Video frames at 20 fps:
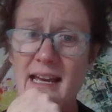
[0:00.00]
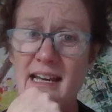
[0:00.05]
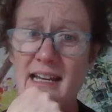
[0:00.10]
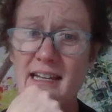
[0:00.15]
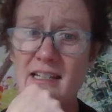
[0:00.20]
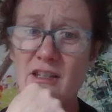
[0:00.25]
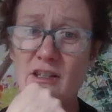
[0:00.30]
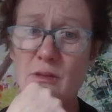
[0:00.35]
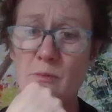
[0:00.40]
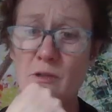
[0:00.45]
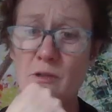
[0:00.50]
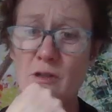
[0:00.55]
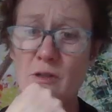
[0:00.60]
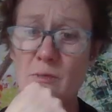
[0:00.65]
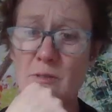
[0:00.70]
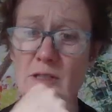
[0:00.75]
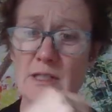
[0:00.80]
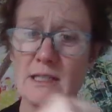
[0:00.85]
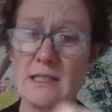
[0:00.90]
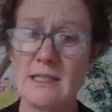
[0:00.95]
at the
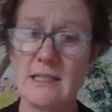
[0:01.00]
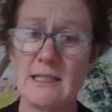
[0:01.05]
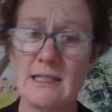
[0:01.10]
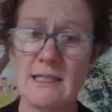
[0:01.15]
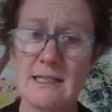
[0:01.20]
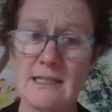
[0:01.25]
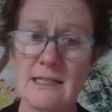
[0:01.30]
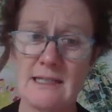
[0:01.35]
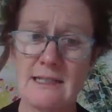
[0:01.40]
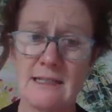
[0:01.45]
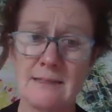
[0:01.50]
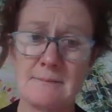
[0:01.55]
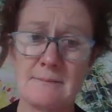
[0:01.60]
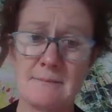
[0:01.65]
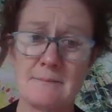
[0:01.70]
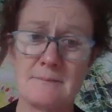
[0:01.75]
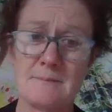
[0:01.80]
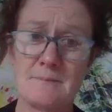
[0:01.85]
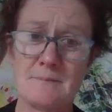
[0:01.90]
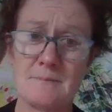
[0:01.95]
moment.
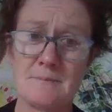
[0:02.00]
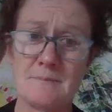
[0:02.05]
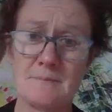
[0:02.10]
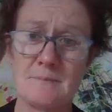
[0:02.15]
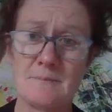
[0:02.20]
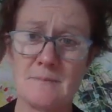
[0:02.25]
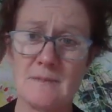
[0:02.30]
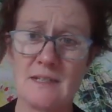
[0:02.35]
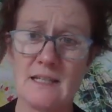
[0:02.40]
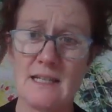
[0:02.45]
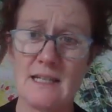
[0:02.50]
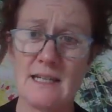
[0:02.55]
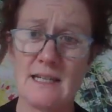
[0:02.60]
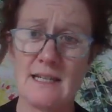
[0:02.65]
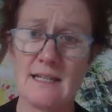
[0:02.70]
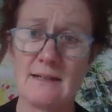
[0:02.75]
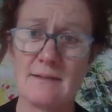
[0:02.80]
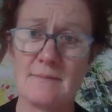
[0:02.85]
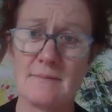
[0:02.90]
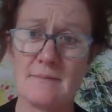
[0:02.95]

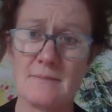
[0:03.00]
Yeah.